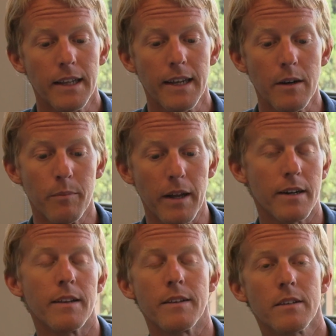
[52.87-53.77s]
They get
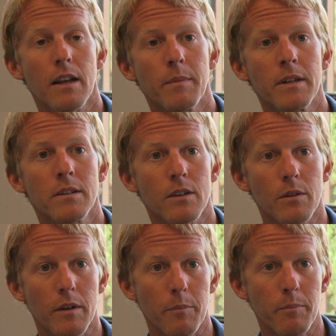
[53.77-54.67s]
embedded in the sediments,
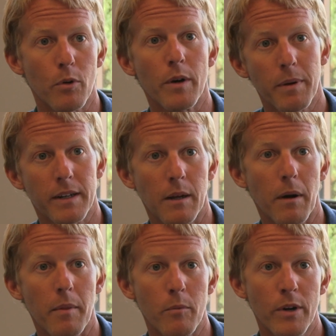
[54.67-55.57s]
picked up
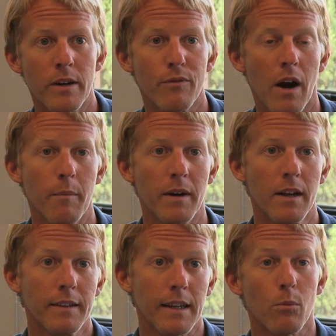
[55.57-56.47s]
by the marine
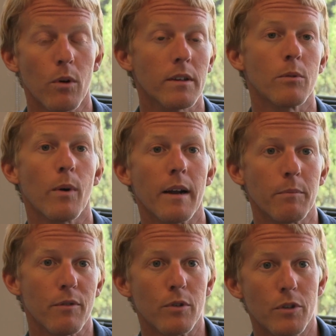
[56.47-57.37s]
environment. They can work their way
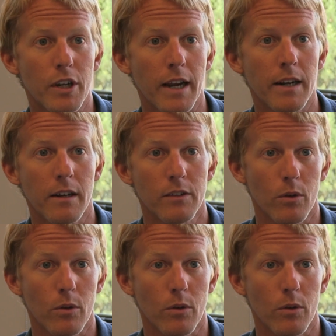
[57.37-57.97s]
up the food chain.